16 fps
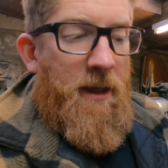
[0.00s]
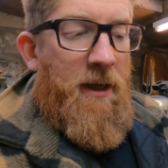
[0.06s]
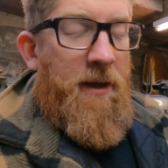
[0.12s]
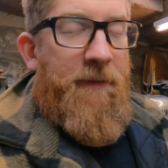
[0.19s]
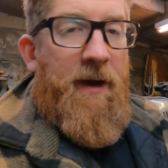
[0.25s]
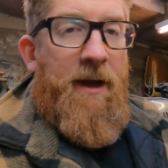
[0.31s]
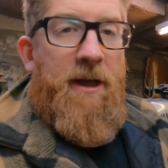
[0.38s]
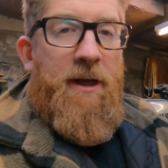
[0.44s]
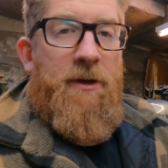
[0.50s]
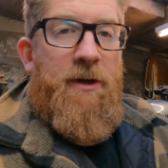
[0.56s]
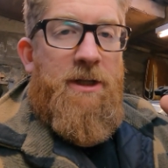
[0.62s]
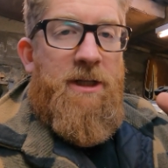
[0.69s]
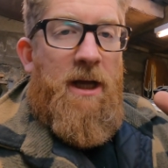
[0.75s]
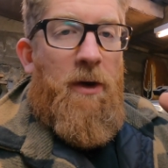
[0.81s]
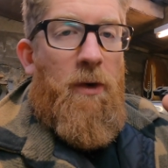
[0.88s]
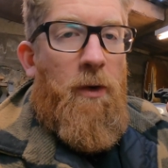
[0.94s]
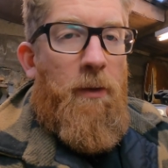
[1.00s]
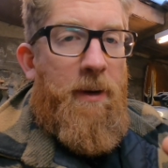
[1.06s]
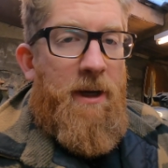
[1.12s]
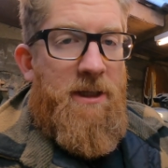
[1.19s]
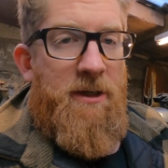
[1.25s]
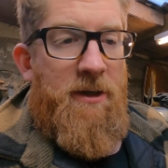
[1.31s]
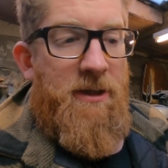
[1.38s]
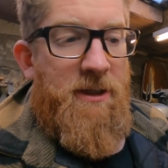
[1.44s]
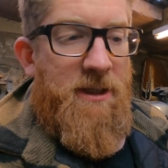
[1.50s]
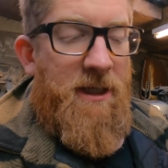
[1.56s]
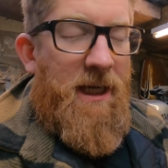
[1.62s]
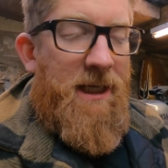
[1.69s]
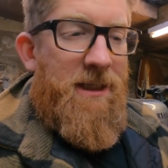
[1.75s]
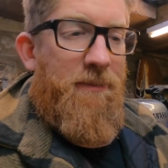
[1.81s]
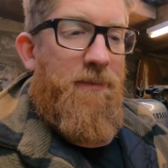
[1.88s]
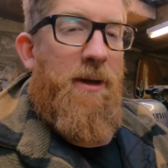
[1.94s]
if I increase that hole by a certain
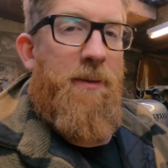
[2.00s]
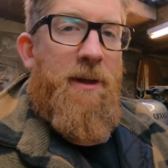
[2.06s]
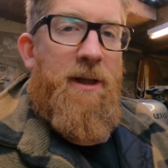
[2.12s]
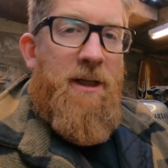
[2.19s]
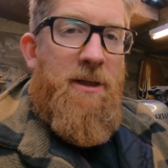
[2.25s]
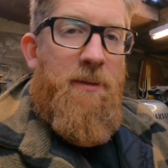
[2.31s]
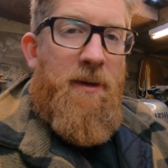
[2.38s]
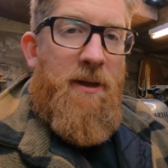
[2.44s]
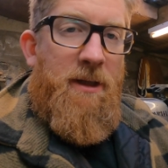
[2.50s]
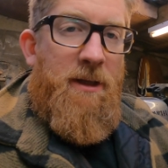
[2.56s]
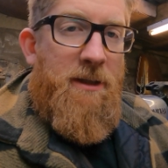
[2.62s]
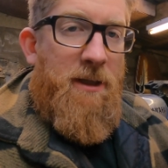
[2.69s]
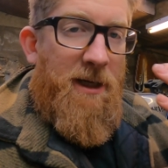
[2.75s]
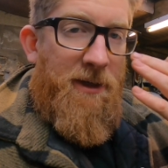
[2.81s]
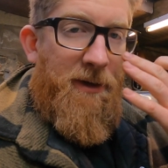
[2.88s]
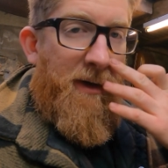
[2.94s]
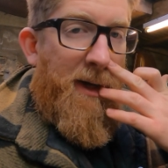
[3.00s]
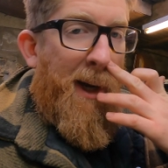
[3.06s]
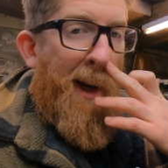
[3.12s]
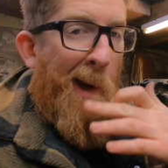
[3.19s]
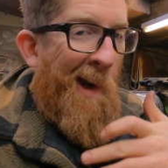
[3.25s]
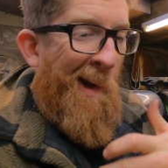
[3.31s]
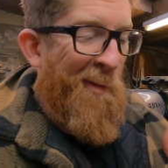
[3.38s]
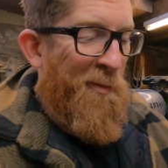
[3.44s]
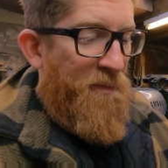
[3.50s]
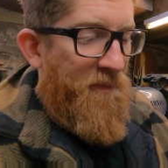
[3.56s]
size, I'd maybe like to make the entire